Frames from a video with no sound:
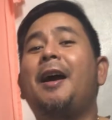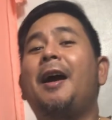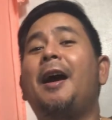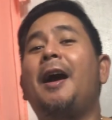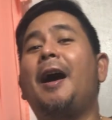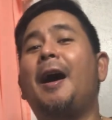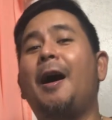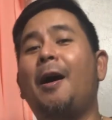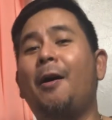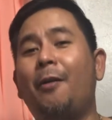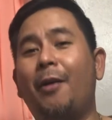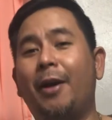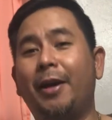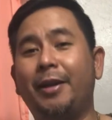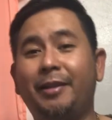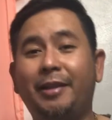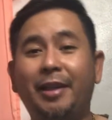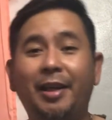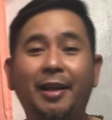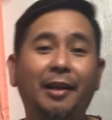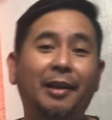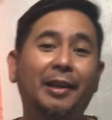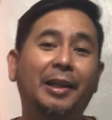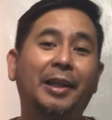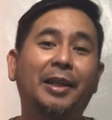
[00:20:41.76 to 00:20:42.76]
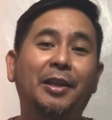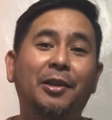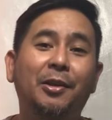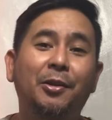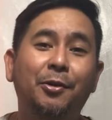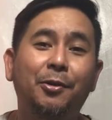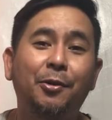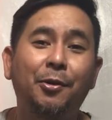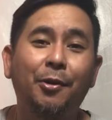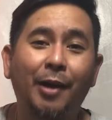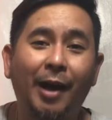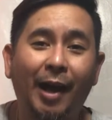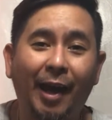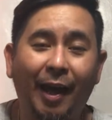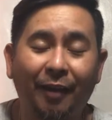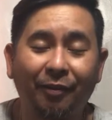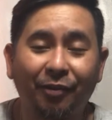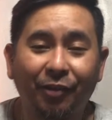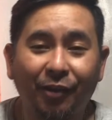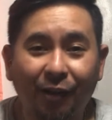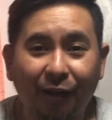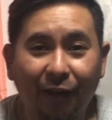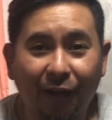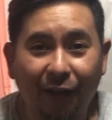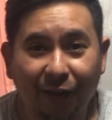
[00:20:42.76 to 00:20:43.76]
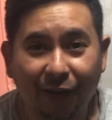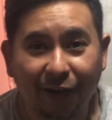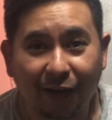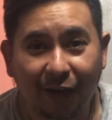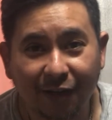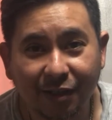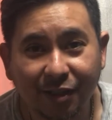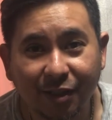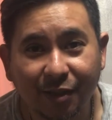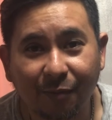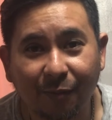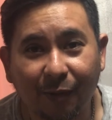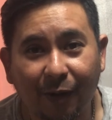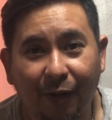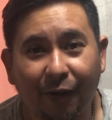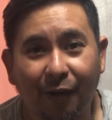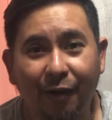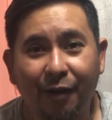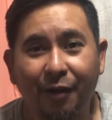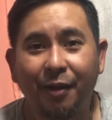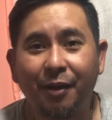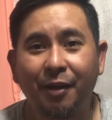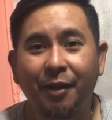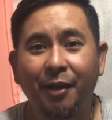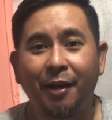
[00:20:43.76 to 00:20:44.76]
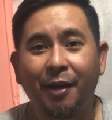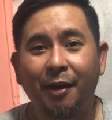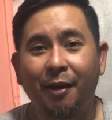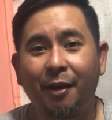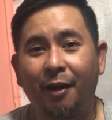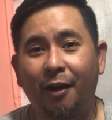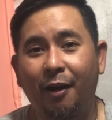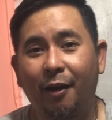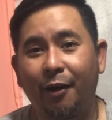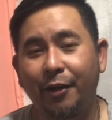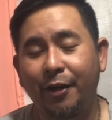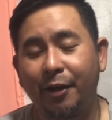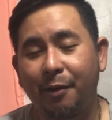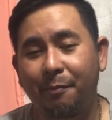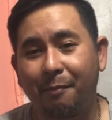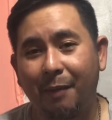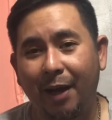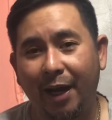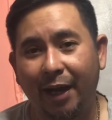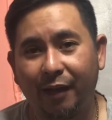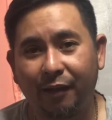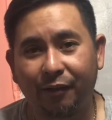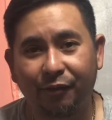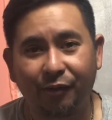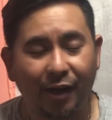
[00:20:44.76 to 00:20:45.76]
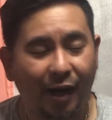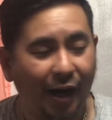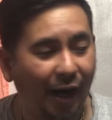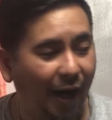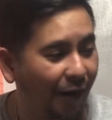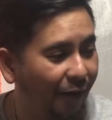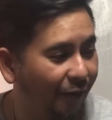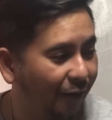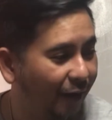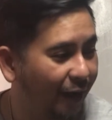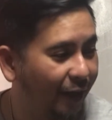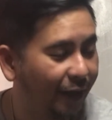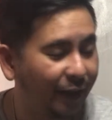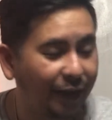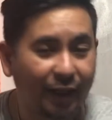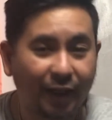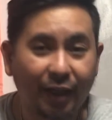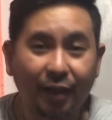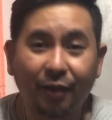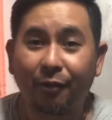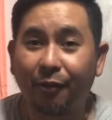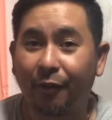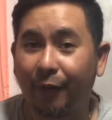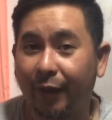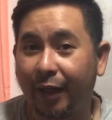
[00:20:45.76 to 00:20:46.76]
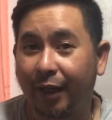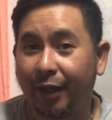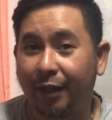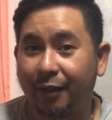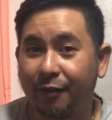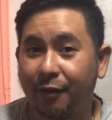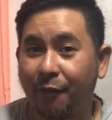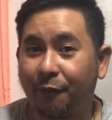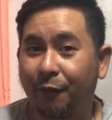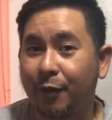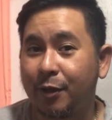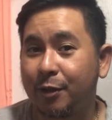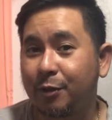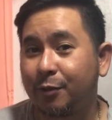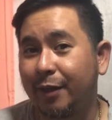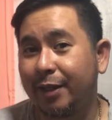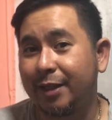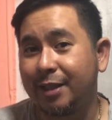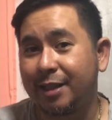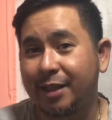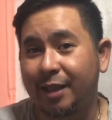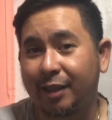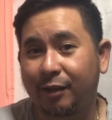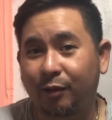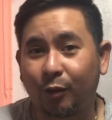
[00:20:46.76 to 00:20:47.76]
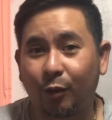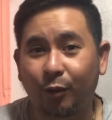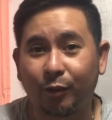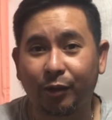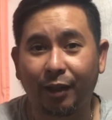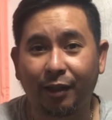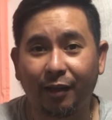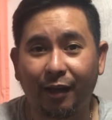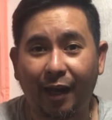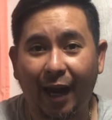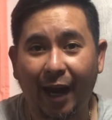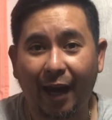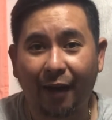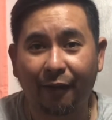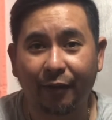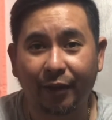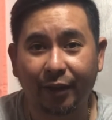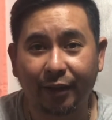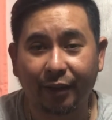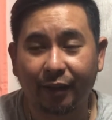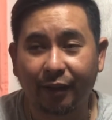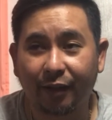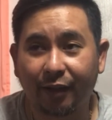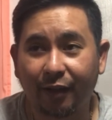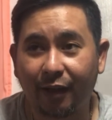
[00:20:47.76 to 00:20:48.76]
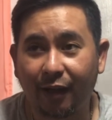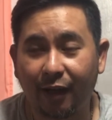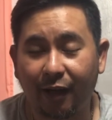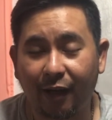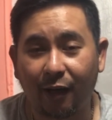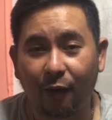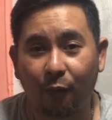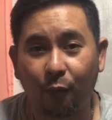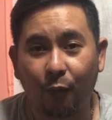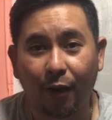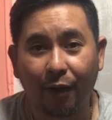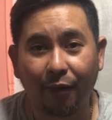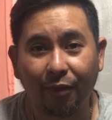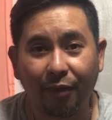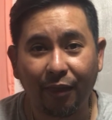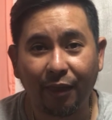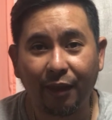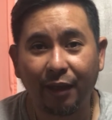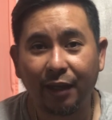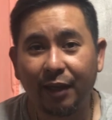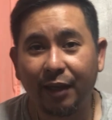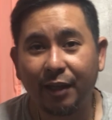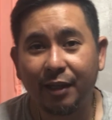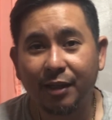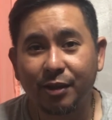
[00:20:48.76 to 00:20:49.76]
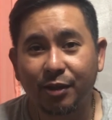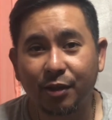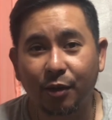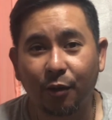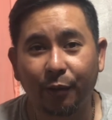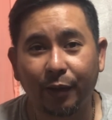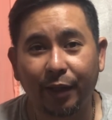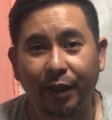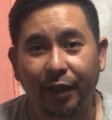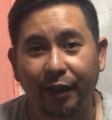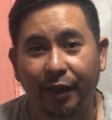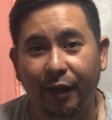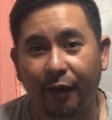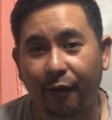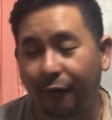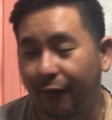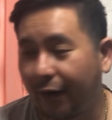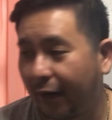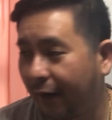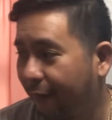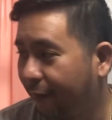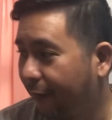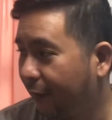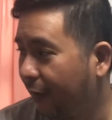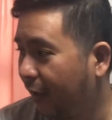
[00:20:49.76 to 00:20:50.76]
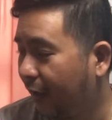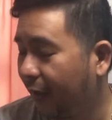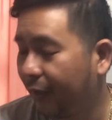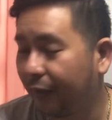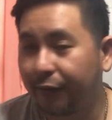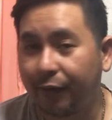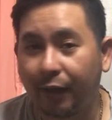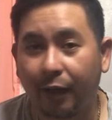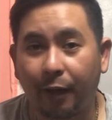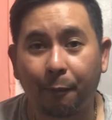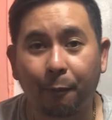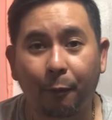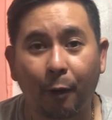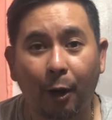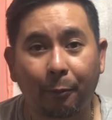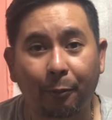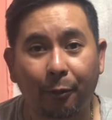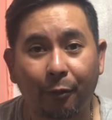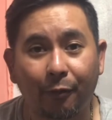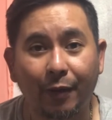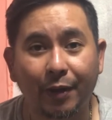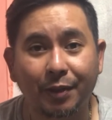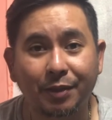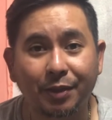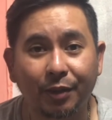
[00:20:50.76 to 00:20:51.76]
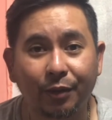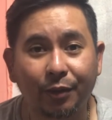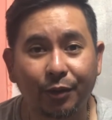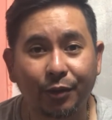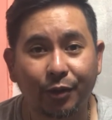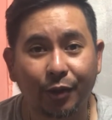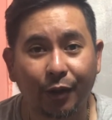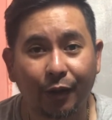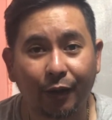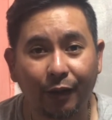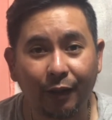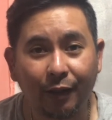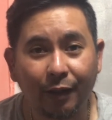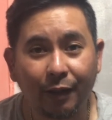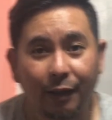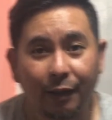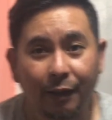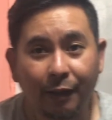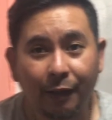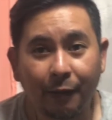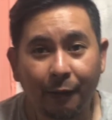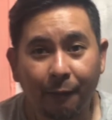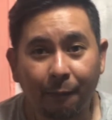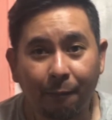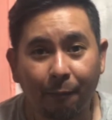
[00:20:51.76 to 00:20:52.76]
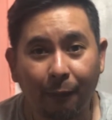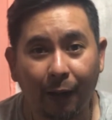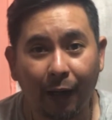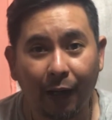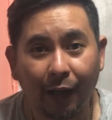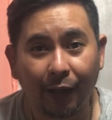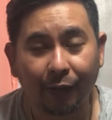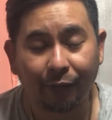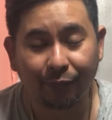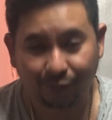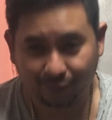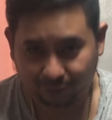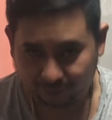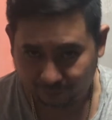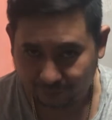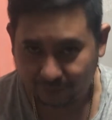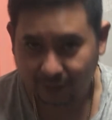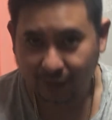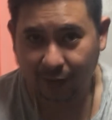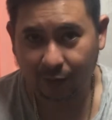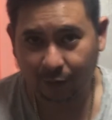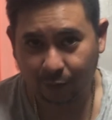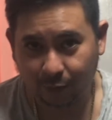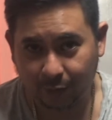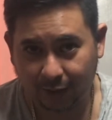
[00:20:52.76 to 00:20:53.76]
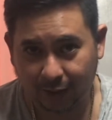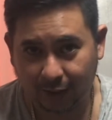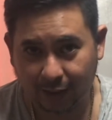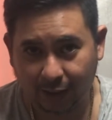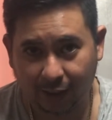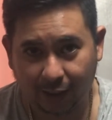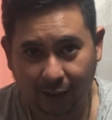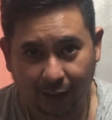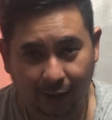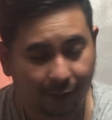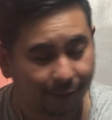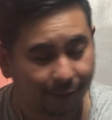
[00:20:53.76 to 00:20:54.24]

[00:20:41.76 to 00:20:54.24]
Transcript: how ideally you handle a customer on a mild irate inquiry. The first one is a total irate one, so we didn't arrive at a proper resolution, but we